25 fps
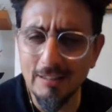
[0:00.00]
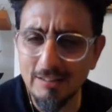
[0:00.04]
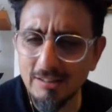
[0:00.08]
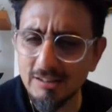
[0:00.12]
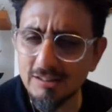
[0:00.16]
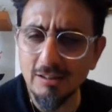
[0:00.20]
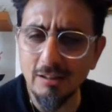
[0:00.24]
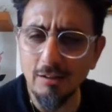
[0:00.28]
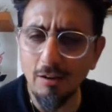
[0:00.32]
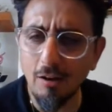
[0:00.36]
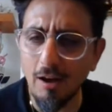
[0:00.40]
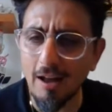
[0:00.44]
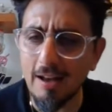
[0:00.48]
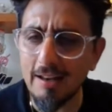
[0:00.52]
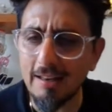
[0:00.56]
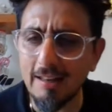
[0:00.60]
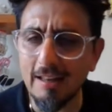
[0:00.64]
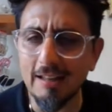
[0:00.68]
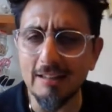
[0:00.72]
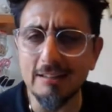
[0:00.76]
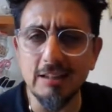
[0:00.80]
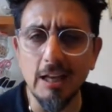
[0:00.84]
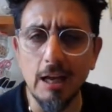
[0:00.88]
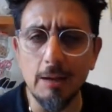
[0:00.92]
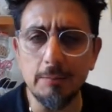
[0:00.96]
slightly
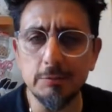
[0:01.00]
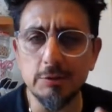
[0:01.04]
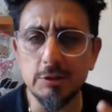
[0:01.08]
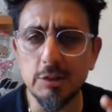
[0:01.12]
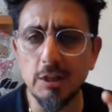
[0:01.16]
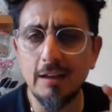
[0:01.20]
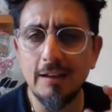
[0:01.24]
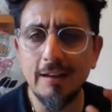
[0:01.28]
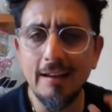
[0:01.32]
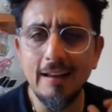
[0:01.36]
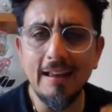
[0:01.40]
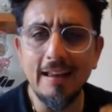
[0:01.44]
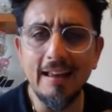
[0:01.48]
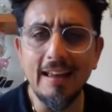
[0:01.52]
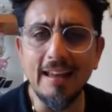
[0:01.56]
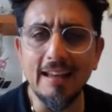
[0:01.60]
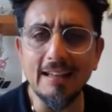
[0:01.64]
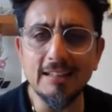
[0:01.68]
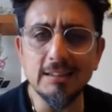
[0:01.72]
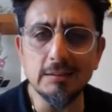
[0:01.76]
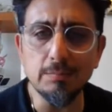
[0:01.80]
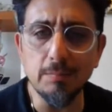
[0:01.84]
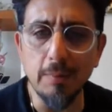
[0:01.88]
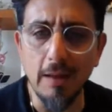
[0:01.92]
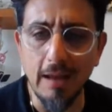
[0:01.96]
attempt to
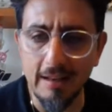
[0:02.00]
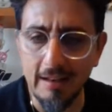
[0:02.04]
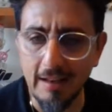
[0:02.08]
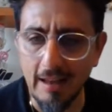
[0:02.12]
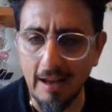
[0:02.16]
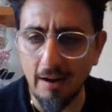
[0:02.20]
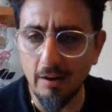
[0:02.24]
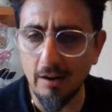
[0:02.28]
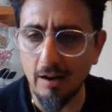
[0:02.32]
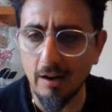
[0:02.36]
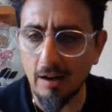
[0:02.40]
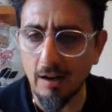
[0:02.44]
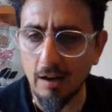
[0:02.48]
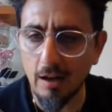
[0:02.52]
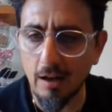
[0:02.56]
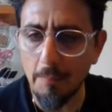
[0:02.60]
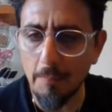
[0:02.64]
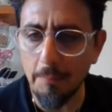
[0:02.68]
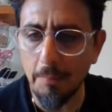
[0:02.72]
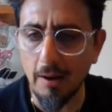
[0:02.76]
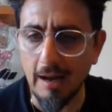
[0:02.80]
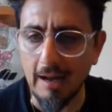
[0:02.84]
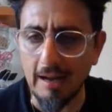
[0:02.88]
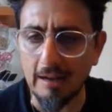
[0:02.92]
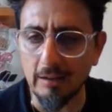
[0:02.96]
explain how
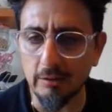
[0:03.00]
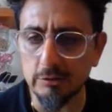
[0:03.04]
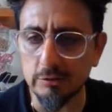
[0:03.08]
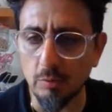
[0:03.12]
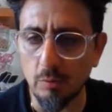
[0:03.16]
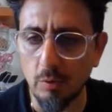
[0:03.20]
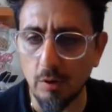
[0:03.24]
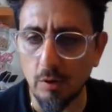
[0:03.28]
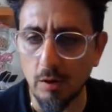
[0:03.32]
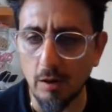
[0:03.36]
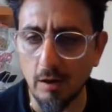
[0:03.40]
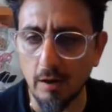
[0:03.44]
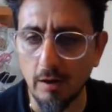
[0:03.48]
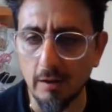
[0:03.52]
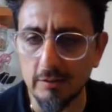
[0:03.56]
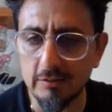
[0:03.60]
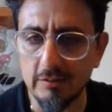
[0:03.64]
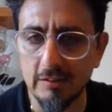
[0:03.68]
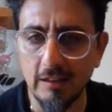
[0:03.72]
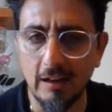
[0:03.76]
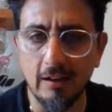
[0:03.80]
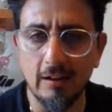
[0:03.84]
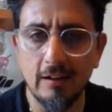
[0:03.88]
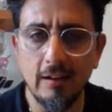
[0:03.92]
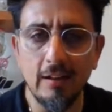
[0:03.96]
Clubhouse works.
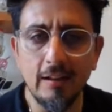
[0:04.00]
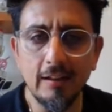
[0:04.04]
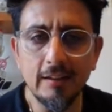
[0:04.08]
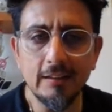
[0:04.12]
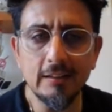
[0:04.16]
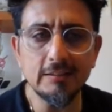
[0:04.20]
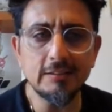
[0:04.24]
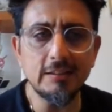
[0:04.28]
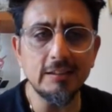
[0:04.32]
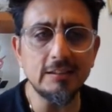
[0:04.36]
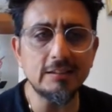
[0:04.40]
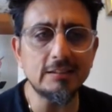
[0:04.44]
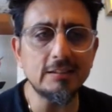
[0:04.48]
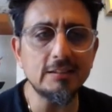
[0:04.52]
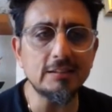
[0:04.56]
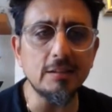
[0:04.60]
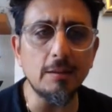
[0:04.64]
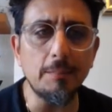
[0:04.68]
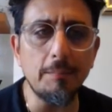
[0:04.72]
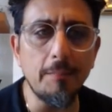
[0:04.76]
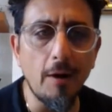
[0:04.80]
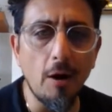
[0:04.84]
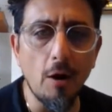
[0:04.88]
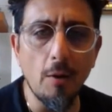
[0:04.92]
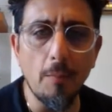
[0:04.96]
Now, because this is a
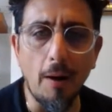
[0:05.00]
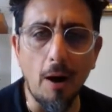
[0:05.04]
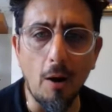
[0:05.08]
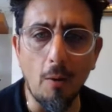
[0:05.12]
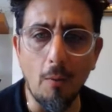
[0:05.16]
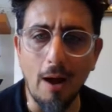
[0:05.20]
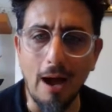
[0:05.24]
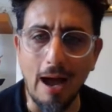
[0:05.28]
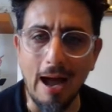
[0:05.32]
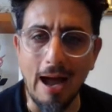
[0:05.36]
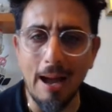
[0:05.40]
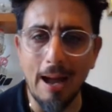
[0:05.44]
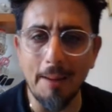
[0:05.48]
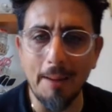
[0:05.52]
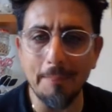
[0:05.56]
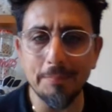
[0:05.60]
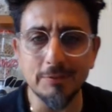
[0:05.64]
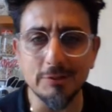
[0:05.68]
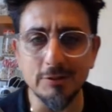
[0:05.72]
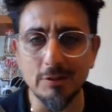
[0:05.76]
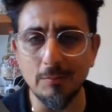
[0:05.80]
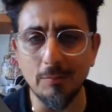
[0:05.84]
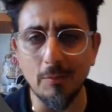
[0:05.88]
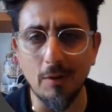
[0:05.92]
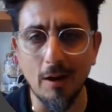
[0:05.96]
mobile app
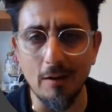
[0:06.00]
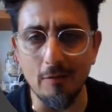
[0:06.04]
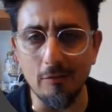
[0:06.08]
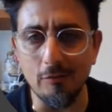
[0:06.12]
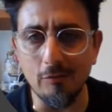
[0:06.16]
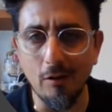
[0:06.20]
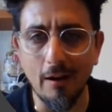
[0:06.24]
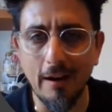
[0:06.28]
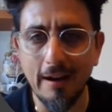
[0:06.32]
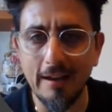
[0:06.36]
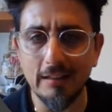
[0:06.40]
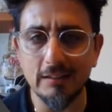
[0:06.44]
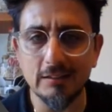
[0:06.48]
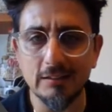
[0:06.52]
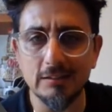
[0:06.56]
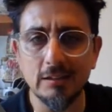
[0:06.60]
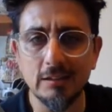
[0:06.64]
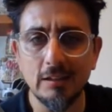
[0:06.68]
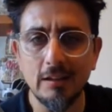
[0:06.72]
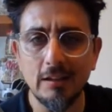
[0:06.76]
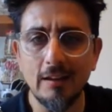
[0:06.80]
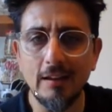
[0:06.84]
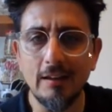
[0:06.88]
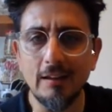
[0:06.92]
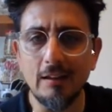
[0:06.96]
to my right,
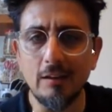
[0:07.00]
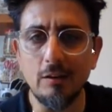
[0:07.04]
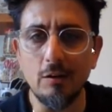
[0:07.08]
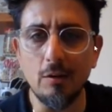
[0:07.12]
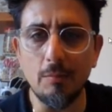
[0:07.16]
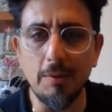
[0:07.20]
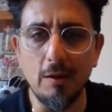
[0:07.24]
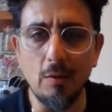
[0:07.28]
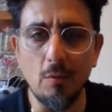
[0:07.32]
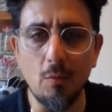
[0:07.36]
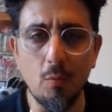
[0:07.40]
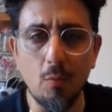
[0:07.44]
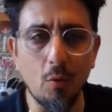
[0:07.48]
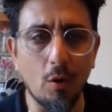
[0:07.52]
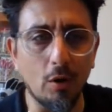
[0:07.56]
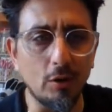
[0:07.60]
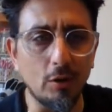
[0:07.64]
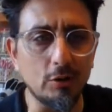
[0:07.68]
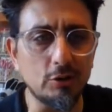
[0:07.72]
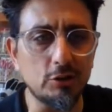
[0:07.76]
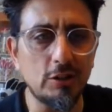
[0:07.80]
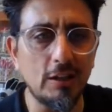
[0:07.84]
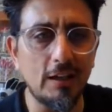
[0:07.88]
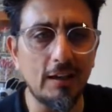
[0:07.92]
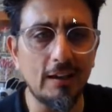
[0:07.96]
you'll be
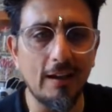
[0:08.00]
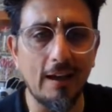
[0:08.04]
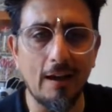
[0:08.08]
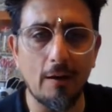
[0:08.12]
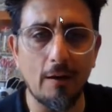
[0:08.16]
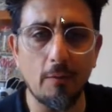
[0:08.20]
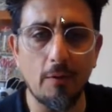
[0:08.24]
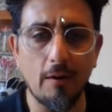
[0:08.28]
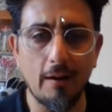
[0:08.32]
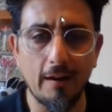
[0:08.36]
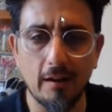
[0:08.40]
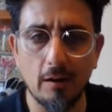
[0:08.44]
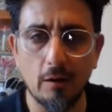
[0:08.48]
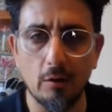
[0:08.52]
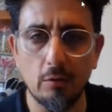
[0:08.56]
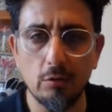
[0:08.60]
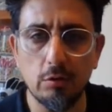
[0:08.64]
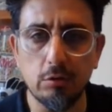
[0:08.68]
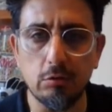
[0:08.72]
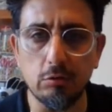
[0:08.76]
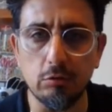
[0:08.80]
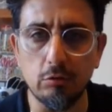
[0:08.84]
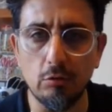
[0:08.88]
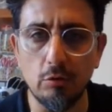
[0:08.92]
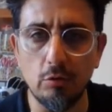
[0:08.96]
watching how I go
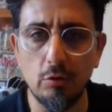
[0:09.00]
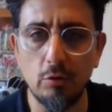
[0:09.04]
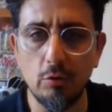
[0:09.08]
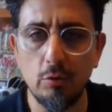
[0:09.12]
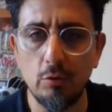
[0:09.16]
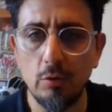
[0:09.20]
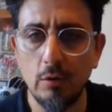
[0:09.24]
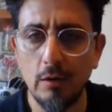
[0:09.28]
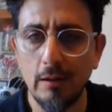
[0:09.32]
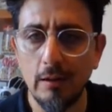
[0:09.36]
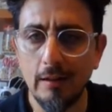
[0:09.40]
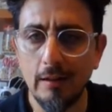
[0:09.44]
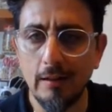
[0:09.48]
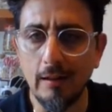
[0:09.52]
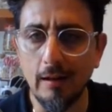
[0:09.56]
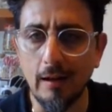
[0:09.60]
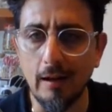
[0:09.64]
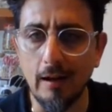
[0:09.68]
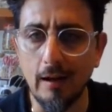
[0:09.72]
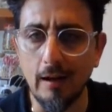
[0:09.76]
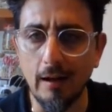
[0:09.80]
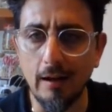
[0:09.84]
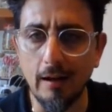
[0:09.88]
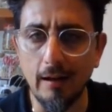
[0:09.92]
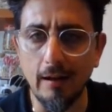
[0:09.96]
through,
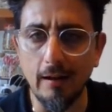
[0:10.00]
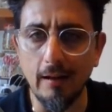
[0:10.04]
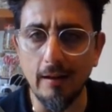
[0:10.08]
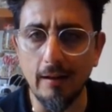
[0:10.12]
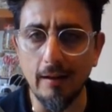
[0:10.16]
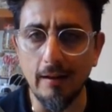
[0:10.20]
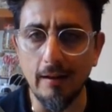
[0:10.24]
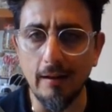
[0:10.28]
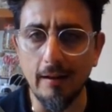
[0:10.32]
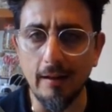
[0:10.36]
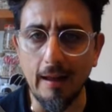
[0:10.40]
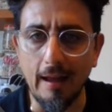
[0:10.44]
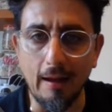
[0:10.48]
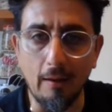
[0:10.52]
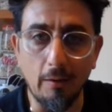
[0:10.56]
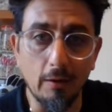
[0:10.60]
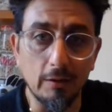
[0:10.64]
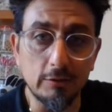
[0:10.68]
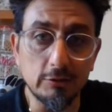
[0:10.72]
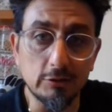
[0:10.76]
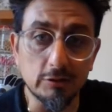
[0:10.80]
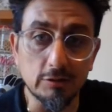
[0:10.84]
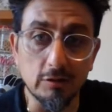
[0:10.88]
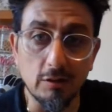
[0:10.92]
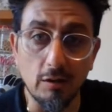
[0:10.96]

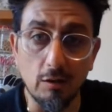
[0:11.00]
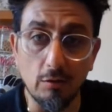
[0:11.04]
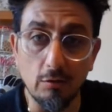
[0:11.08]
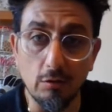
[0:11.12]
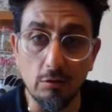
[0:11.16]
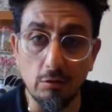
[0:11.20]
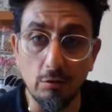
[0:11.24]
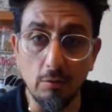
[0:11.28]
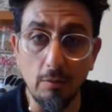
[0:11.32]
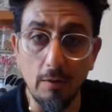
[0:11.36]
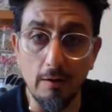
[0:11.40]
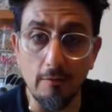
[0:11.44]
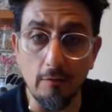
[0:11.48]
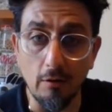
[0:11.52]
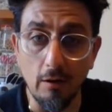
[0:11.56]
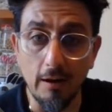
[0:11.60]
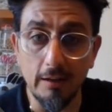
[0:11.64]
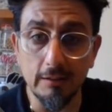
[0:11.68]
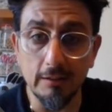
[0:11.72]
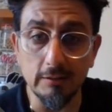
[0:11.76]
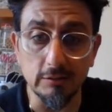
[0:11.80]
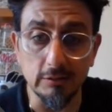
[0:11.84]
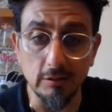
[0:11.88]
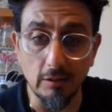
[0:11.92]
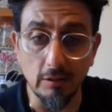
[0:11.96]
it,
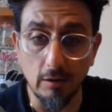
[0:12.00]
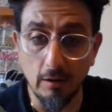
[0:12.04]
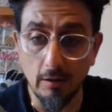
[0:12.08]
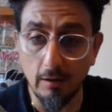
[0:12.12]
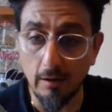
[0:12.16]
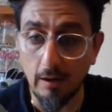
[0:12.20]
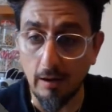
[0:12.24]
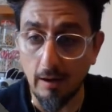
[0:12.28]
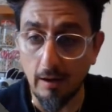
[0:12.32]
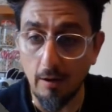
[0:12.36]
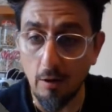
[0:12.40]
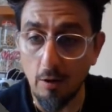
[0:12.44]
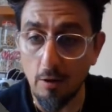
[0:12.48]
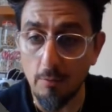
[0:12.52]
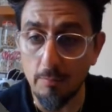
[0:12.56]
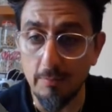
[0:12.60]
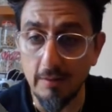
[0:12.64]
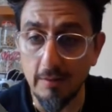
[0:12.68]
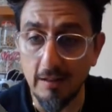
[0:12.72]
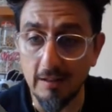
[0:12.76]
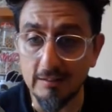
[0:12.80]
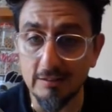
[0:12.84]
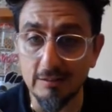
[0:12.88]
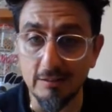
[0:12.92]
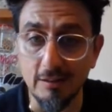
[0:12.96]
right? So I hope
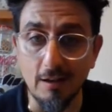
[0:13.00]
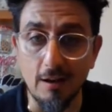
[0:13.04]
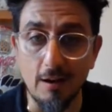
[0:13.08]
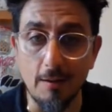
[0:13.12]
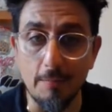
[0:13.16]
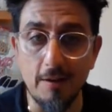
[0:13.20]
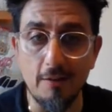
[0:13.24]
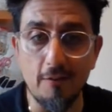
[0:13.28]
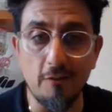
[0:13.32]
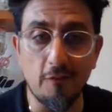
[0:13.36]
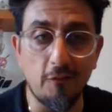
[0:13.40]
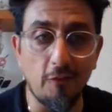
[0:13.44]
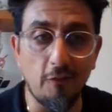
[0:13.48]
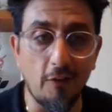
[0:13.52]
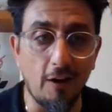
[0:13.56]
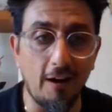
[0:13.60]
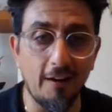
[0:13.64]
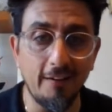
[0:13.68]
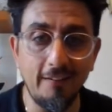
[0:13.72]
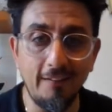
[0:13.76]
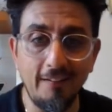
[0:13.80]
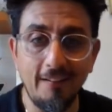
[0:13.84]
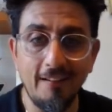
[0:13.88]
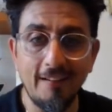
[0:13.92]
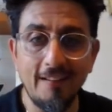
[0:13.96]
this is going to be
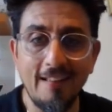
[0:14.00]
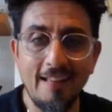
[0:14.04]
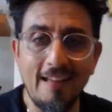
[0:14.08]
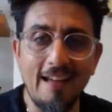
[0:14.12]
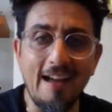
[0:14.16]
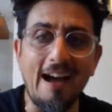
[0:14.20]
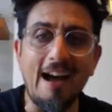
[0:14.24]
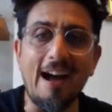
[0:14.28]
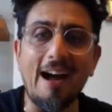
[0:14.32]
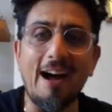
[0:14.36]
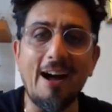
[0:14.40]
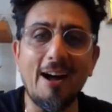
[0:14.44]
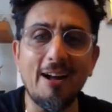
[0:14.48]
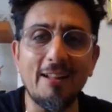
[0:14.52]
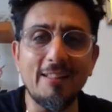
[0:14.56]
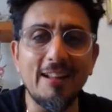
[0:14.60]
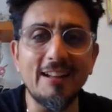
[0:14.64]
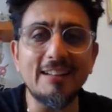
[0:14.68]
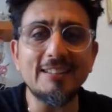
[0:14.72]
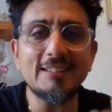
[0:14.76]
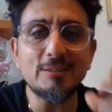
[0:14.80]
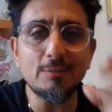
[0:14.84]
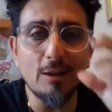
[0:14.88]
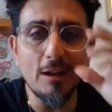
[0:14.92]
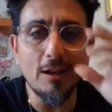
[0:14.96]
fun.
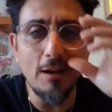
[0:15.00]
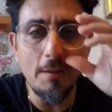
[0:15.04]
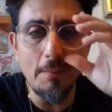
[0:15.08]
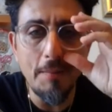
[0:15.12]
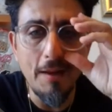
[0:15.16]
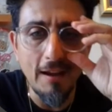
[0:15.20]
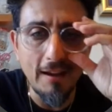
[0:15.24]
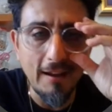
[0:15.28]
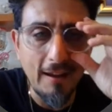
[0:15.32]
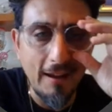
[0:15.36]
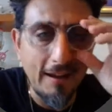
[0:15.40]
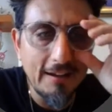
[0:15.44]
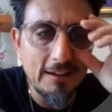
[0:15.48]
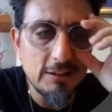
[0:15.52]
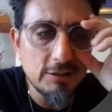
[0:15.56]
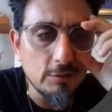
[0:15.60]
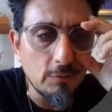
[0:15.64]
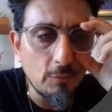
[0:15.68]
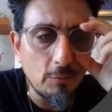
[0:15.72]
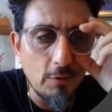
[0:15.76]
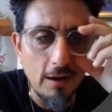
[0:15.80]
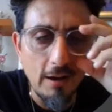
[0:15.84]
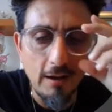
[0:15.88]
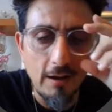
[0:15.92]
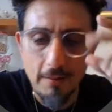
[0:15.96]
There's going to be
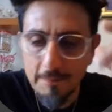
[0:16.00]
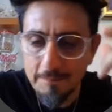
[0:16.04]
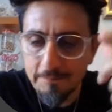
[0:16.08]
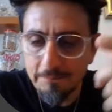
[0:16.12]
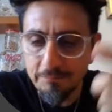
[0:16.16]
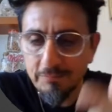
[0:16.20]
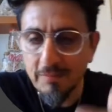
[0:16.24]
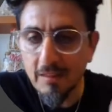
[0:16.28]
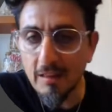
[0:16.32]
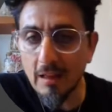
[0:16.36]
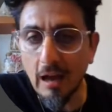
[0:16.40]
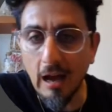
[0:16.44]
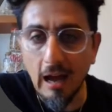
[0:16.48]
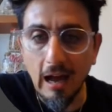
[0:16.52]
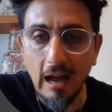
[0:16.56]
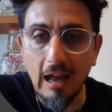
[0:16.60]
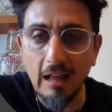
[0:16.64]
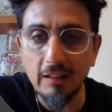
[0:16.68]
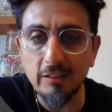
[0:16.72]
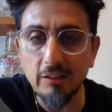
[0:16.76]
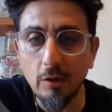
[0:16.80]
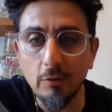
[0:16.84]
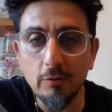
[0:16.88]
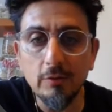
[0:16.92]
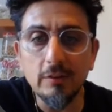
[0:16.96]
occasion where I
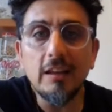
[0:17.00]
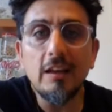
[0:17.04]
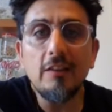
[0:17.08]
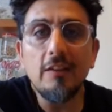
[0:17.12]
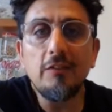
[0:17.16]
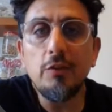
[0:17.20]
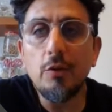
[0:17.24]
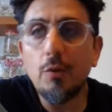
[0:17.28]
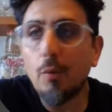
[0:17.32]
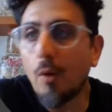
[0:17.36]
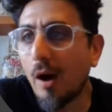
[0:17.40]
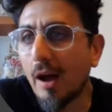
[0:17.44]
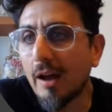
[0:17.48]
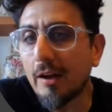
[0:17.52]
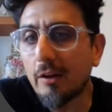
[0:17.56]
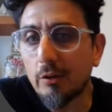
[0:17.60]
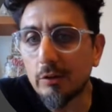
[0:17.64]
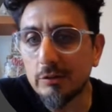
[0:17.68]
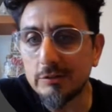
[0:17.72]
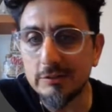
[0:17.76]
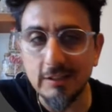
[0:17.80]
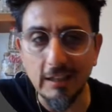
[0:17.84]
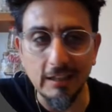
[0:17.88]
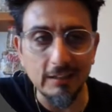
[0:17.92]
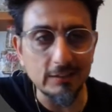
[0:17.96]
don't give you eye
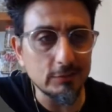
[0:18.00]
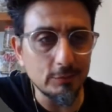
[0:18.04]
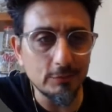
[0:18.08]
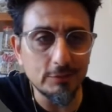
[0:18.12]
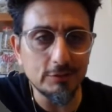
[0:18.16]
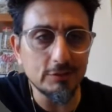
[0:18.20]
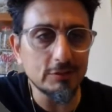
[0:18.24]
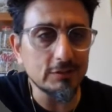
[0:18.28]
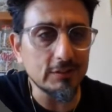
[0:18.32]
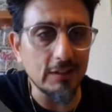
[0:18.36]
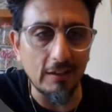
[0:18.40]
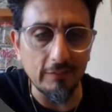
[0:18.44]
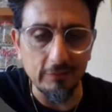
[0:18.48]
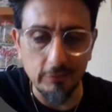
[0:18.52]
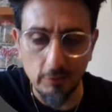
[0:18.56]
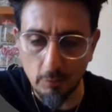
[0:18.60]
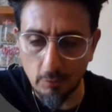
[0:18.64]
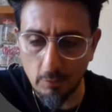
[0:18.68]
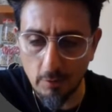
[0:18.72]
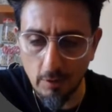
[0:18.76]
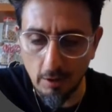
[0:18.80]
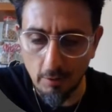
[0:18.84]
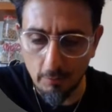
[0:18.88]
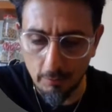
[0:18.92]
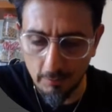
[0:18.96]
contact, so we just have to
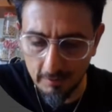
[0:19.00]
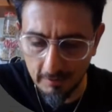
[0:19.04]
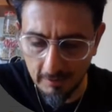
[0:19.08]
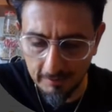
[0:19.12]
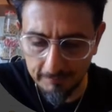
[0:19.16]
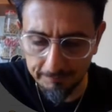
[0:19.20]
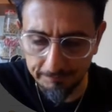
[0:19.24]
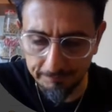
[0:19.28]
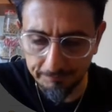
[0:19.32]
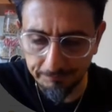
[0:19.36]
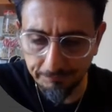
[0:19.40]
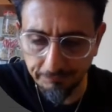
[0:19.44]
work with that.